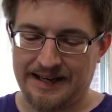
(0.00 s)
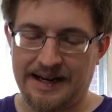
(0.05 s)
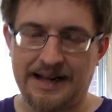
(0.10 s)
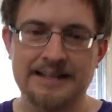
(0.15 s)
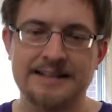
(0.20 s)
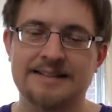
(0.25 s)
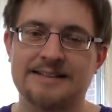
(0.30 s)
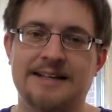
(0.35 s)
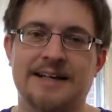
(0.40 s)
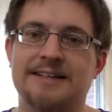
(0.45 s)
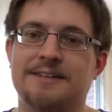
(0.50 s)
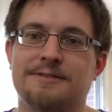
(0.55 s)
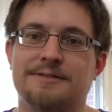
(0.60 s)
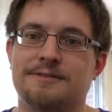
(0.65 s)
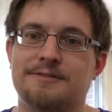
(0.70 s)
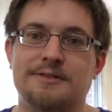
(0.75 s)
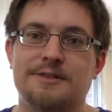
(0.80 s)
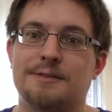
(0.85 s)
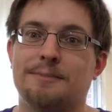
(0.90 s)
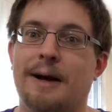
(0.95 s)
I just kind
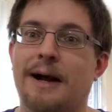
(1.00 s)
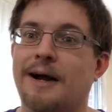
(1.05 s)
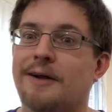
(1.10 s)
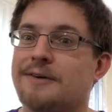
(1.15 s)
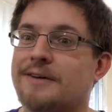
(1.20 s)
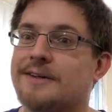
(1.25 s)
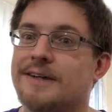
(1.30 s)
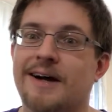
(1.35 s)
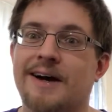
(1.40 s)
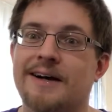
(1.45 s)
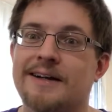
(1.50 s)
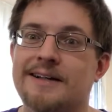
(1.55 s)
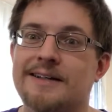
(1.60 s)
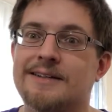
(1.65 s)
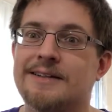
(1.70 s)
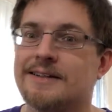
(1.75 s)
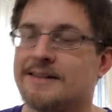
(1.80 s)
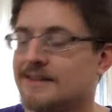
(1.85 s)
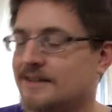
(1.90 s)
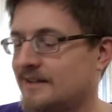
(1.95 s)
of smiled and
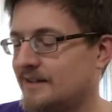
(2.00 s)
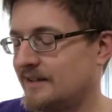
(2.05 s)
nodded.